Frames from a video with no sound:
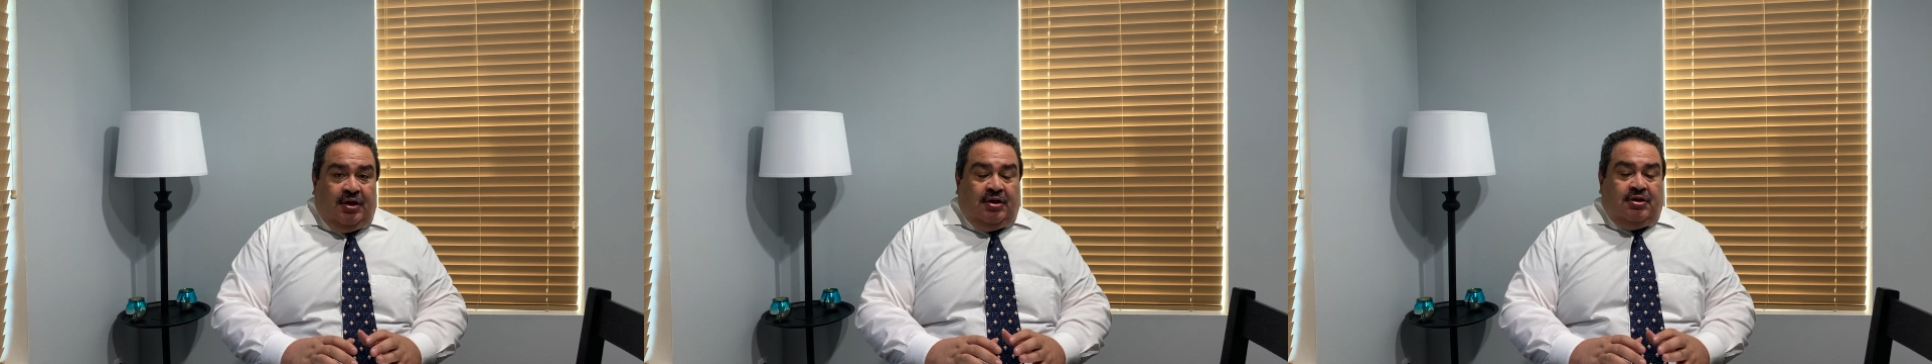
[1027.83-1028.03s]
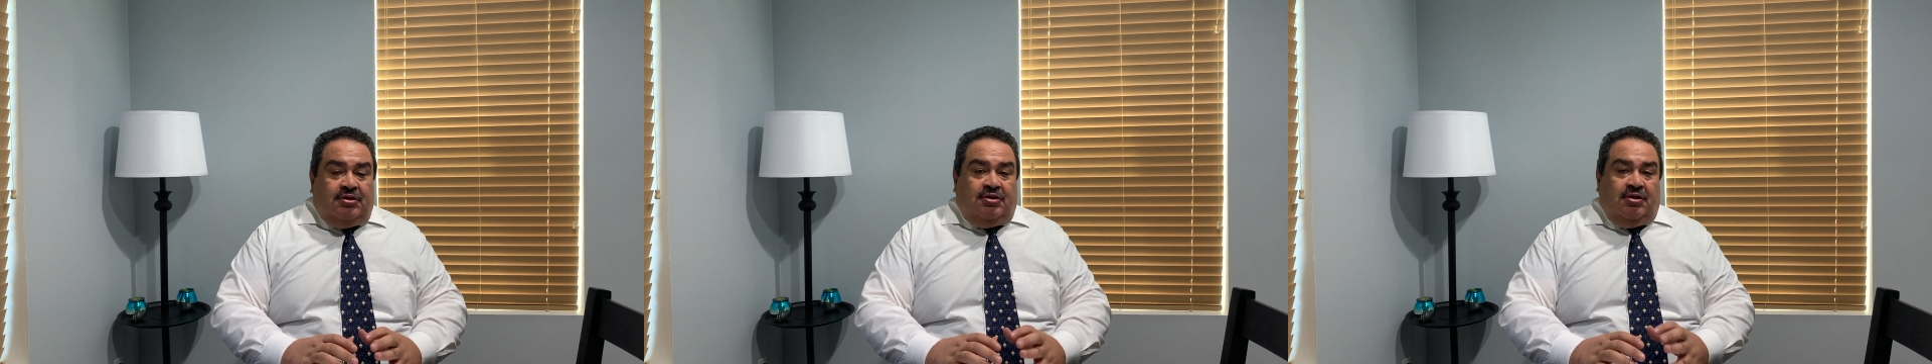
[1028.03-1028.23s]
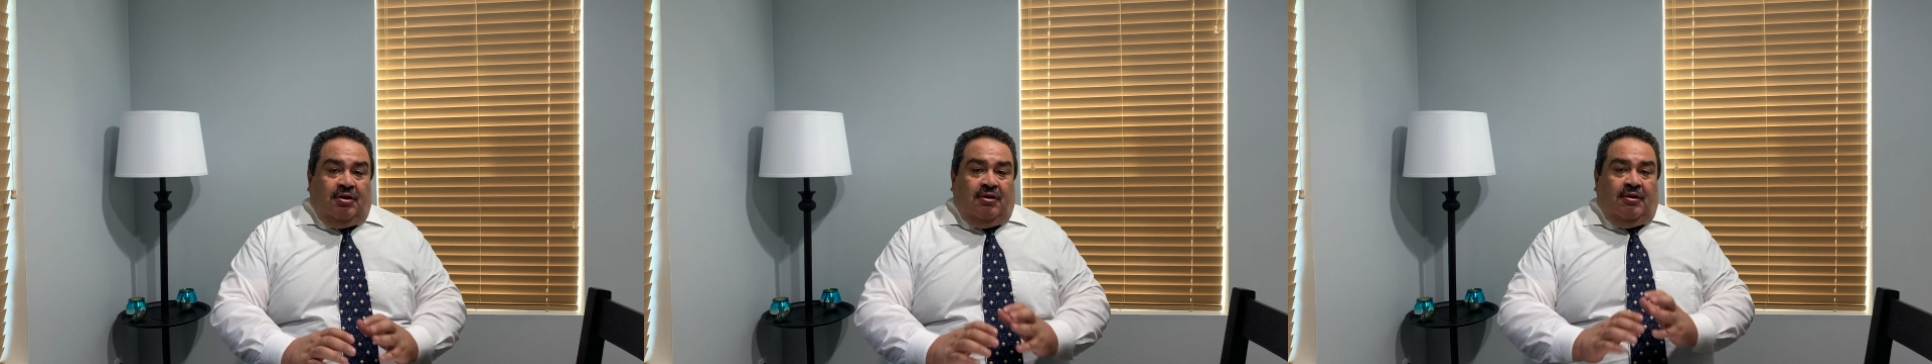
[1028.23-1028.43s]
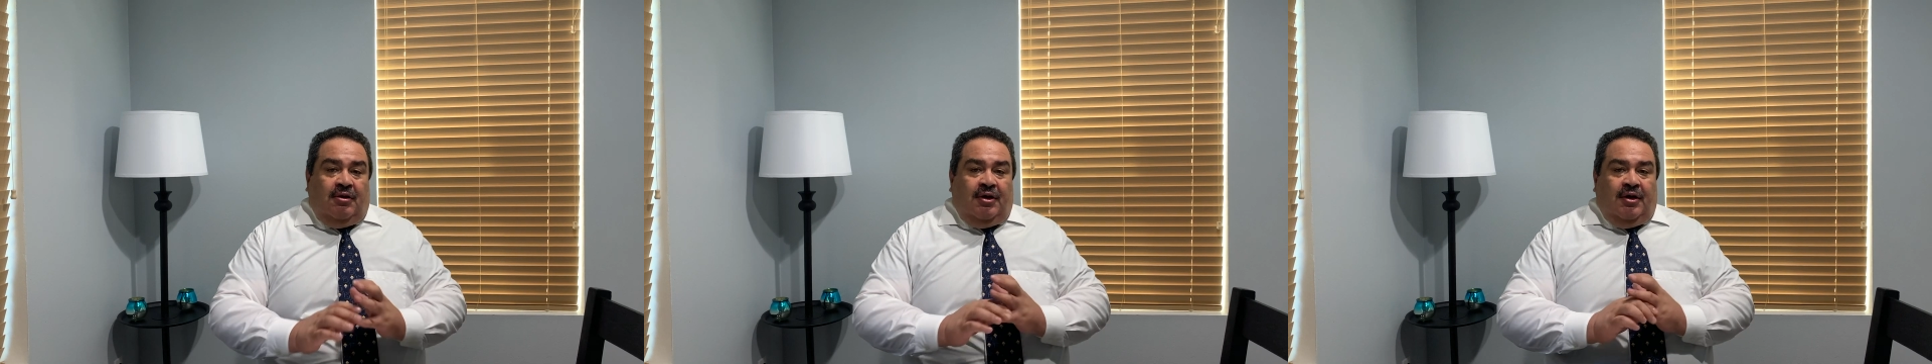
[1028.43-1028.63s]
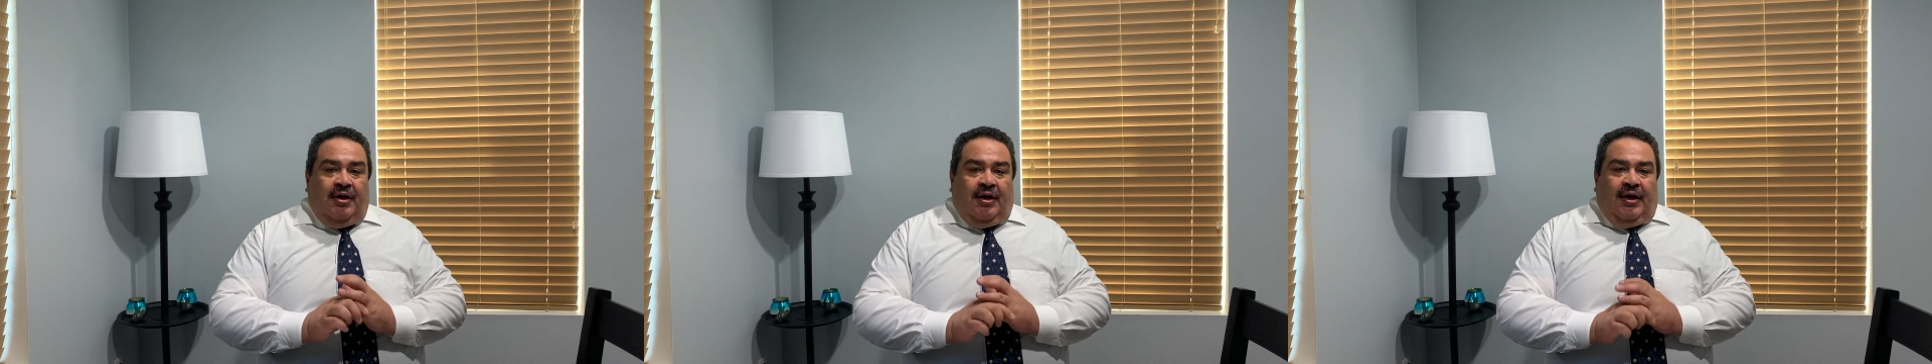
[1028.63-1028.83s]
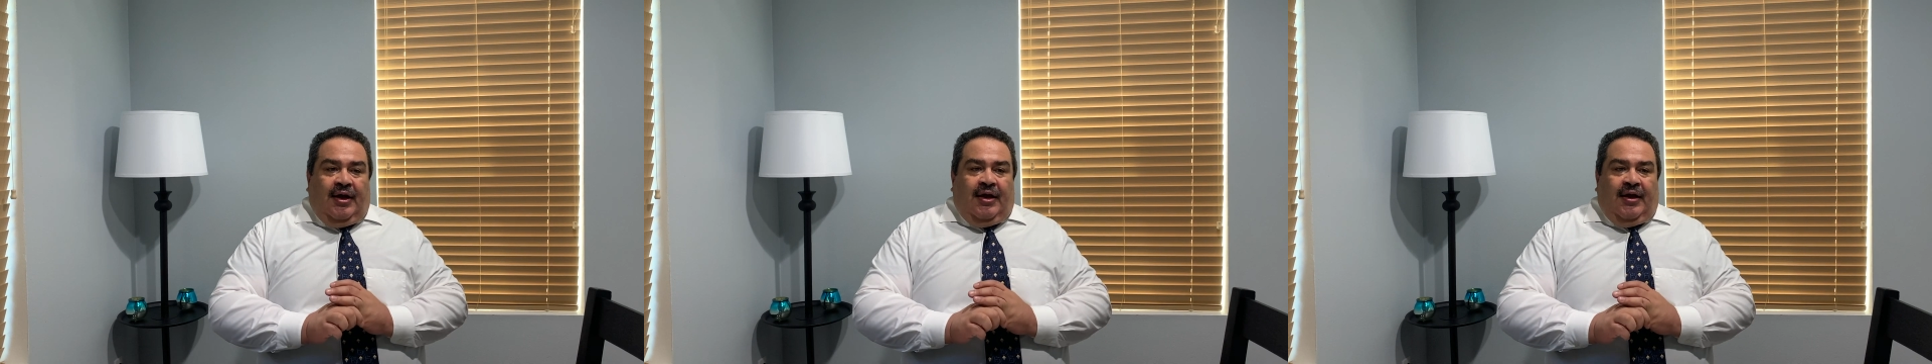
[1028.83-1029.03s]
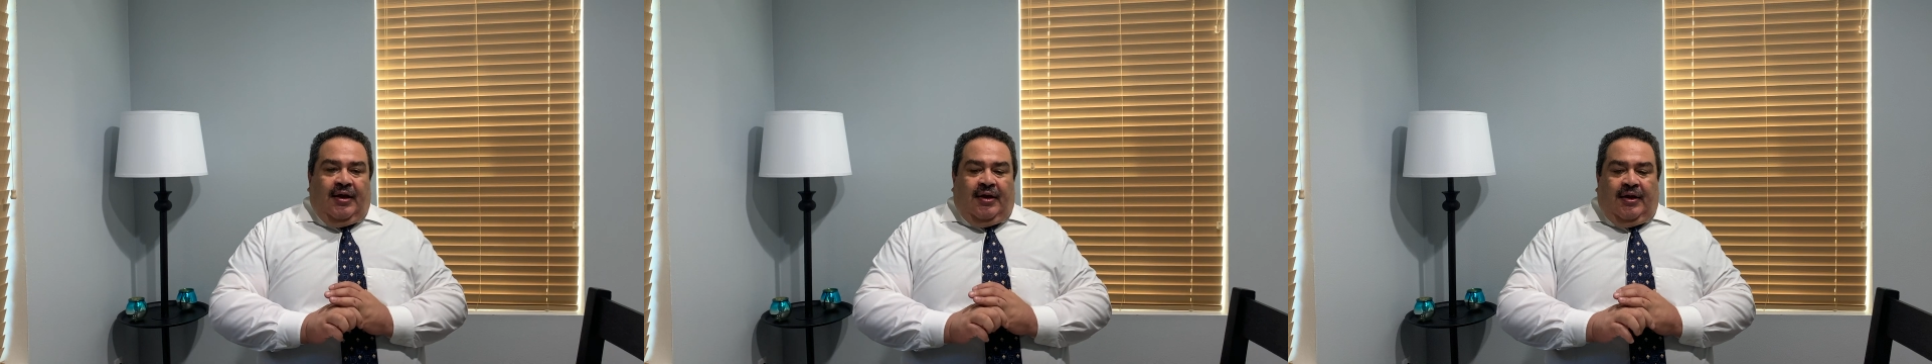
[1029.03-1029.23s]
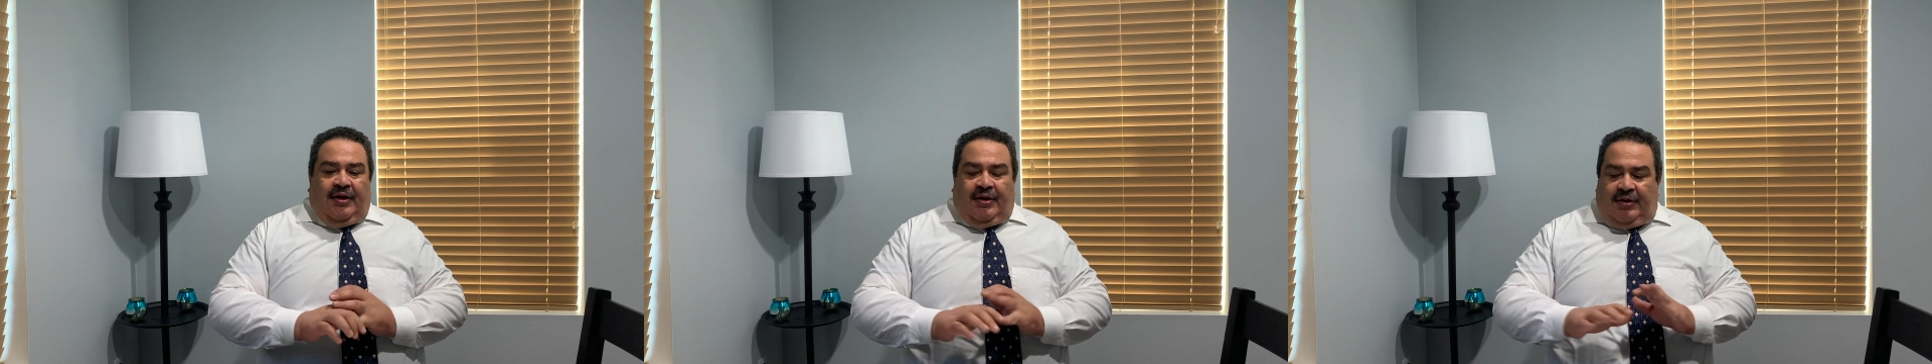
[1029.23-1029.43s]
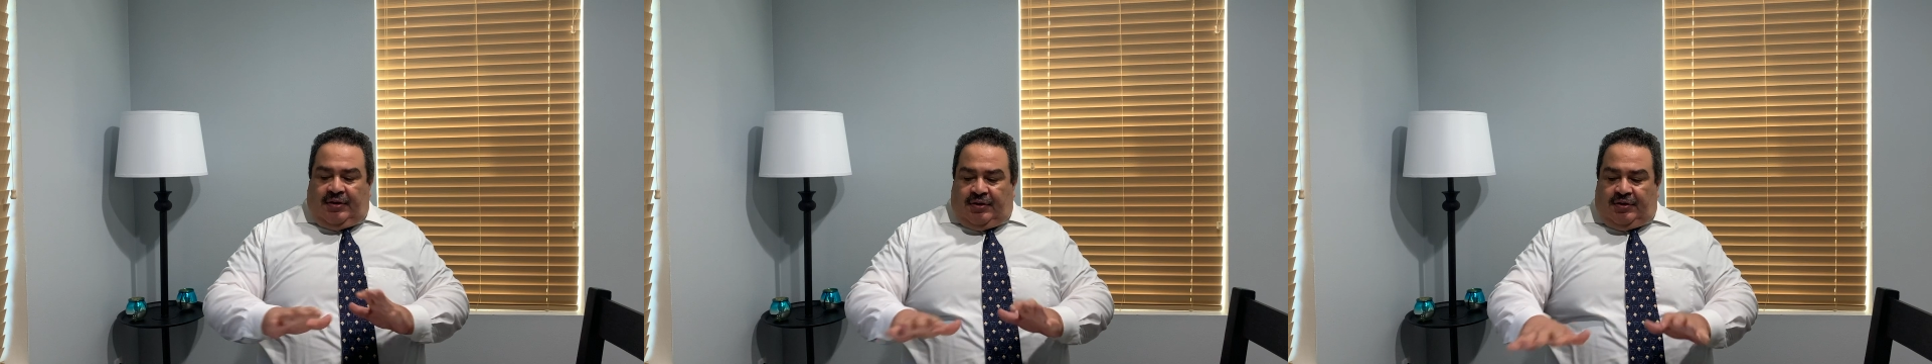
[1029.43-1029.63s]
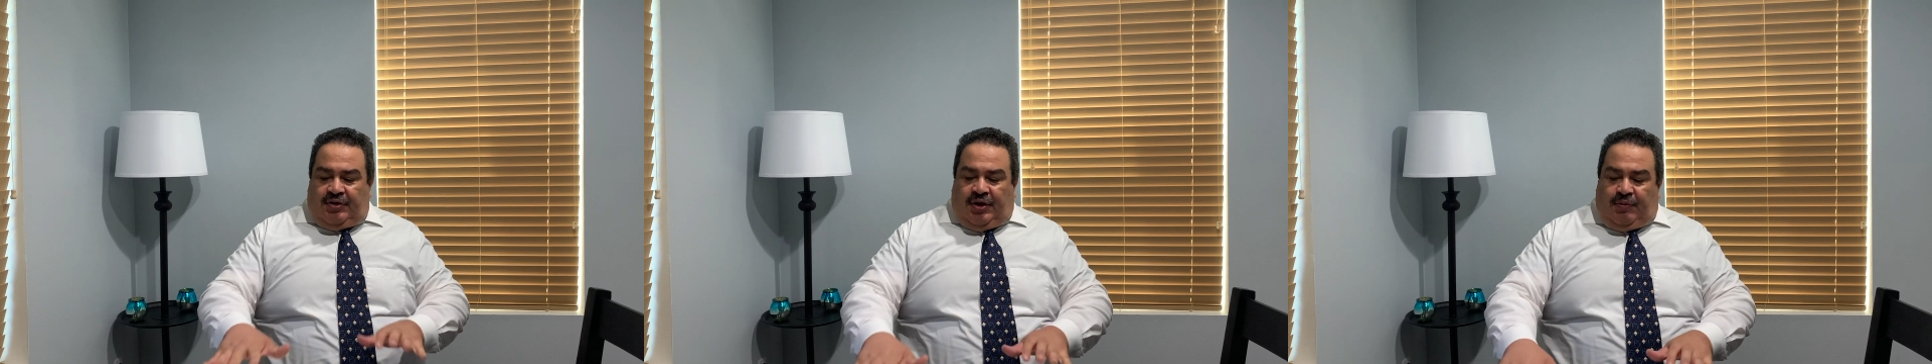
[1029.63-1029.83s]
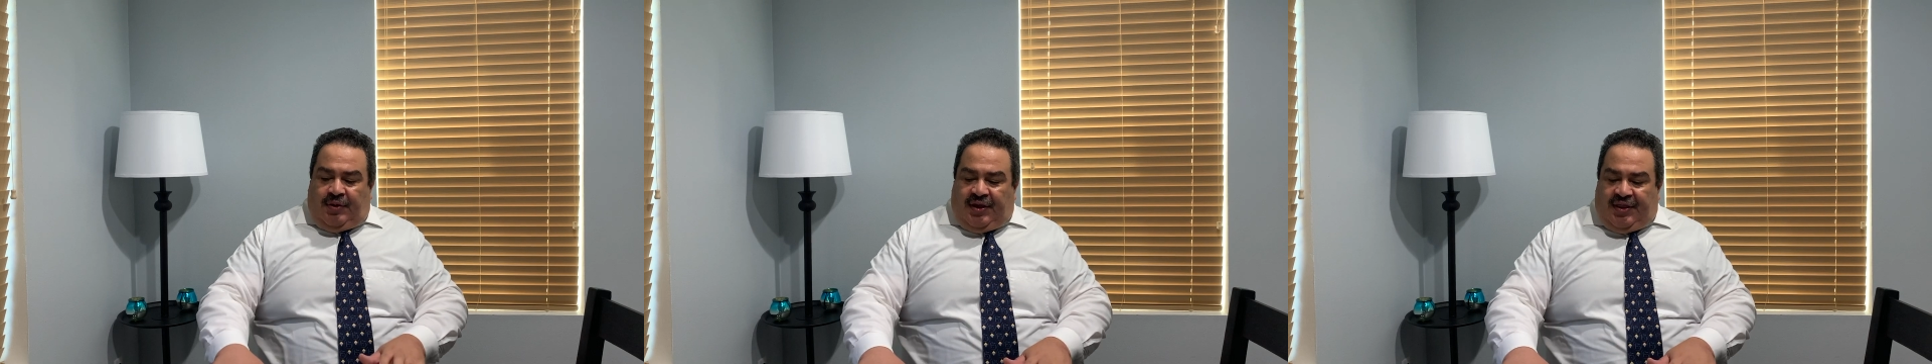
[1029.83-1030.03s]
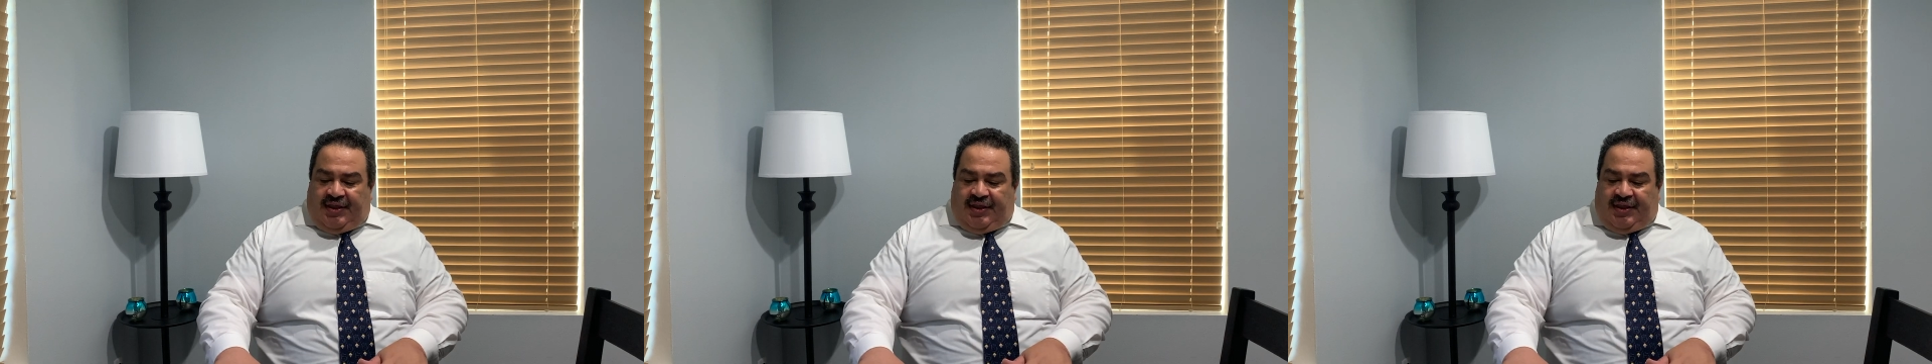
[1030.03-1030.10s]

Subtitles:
So knowing